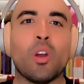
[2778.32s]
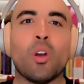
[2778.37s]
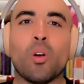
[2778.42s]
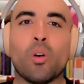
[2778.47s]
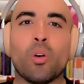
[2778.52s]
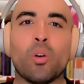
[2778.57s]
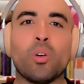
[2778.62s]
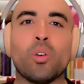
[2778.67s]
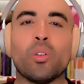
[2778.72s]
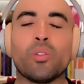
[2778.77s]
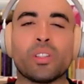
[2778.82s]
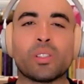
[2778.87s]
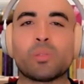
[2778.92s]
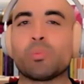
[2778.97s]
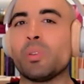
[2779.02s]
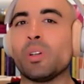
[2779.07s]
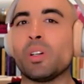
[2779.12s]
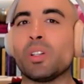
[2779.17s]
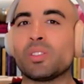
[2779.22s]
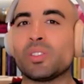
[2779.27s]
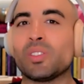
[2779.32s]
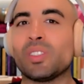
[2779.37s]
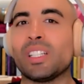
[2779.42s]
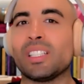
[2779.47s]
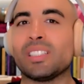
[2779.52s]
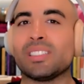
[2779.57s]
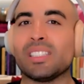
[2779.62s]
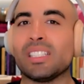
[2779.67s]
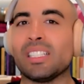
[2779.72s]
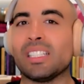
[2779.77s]
or this person
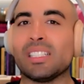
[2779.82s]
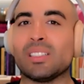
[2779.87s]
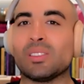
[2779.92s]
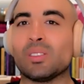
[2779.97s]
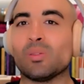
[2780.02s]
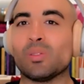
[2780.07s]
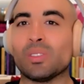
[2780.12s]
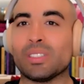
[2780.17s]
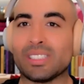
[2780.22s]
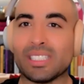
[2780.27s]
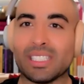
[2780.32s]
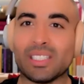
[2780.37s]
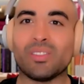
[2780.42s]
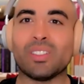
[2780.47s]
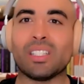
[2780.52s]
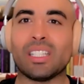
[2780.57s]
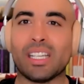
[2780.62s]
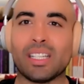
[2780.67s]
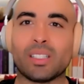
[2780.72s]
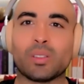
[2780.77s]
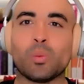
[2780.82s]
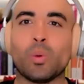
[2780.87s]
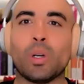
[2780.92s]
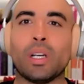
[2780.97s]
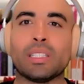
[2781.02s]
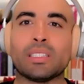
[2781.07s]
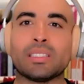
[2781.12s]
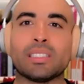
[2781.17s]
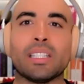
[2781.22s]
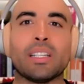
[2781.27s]
has the needs of receiving X, Y,
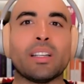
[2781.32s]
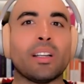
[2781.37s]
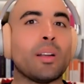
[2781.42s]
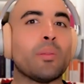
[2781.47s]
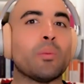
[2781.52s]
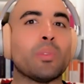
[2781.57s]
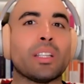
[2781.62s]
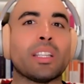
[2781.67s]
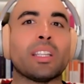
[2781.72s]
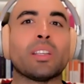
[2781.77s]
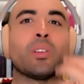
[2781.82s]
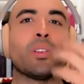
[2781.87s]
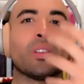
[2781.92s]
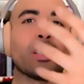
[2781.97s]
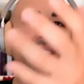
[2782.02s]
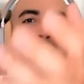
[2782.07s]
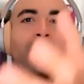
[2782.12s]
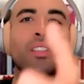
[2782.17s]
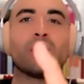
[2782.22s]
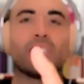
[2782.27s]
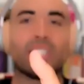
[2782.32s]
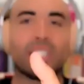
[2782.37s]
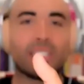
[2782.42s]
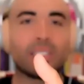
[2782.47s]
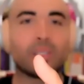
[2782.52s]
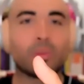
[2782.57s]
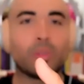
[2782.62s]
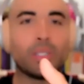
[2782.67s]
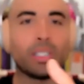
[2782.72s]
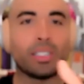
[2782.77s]
and Z, and I'm really good at giving
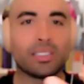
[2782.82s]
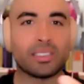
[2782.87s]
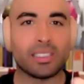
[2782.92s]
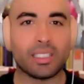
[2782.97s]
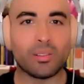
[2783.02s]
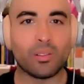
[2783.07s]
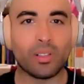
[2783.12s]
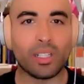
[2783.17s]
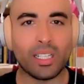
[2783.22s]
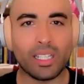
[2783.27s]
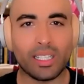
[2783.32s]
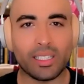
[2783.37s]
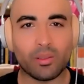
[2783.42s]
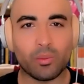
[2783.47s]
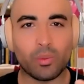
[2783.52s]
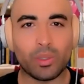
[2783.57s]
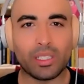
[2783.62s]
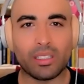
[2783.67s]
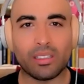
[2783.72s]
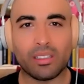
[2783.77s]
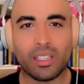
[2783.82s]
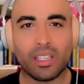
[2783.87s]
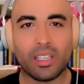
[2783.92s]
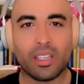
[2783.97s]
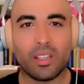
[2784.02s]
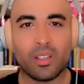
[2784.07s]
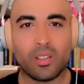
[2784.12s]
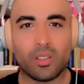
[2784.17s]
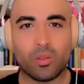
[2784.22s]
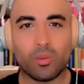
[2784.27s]
X, Y, and Z, right? Like
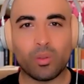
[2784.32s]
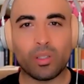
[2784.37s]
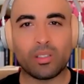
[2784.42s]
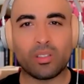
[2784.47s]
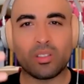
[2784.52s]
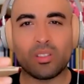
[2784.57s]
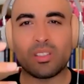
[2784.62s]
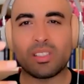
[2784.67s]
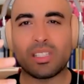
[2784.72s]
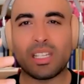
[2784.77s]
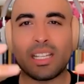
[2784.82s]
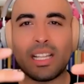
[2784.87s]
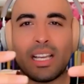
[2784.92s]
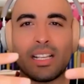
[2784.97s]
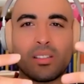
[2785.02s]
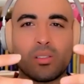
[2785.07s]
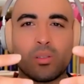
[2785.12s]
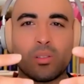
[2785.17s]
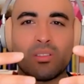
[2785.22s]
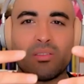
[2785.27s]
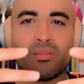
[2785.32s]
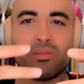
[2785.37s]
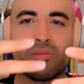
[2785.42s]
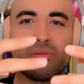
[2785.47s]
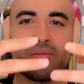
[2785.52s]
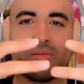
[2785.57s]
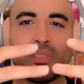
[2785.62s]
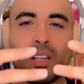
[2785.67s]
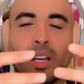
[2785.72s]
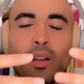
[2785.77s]
do you see that sort of,
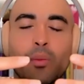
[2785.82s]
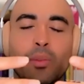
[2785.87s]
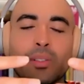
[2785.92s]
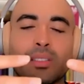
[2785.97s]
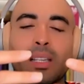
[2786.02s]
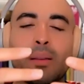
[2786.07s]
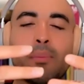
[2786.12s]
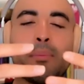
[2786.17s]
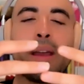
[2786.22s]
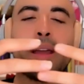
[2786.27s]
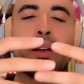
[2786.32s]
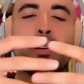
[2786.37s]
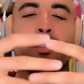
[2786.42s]
I don't want to say male,